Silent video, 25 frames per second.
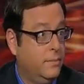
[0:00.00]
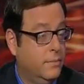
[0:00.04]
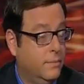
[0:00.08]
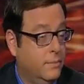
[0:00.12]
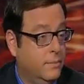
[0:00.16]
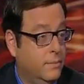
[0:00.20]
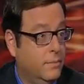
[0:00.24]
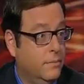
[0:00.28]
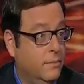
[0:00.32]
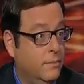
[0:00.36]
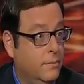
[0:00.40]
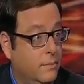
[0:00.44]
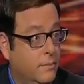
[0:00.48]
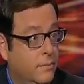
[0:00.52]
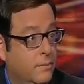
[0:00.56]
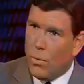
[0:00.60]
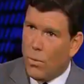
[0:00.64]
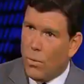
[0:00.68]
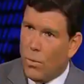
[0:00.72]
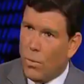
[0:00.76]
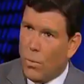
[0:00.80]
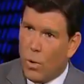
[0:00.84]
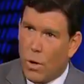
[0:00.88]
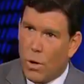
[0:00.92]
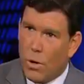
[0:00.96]
So
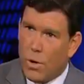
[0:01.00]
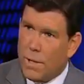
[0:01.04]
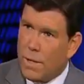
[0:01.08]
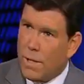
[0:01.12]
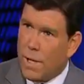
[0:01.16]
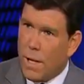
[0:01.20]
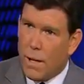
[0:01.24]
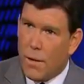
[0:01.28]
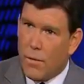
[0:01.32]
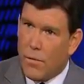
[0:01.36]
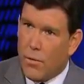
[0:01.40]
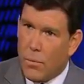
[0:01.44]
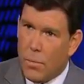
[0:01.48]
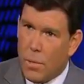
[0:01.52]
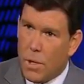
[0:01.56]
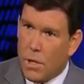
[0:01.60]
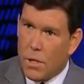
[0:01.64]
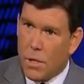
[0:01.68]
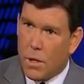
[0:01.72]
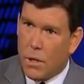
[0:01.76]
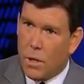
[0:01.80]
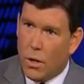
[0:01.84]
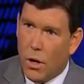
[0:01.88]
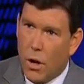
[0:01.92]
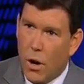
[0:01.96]
where does that
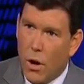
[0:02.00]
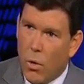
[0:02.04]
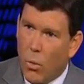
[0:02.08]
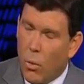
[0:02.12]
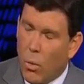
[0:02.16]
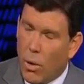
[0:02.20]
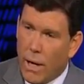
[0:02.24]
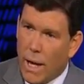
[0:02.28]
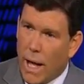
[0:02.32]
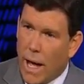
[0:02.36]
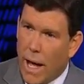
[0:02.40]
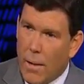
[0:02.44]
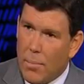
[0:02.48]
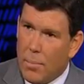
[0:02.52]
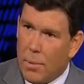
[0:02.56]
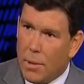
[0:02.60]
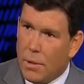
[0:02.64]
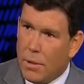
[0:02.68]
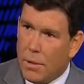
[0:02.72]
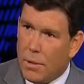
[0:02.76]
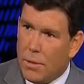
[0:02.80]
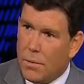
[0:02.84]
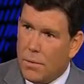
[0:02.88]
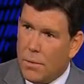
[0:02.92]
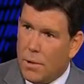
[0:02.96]
information go? What
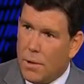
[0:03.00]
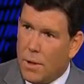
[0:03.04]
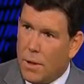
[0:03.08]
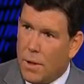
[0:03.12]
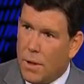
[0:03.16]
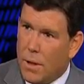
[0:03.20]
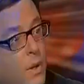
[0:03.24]
happens to it?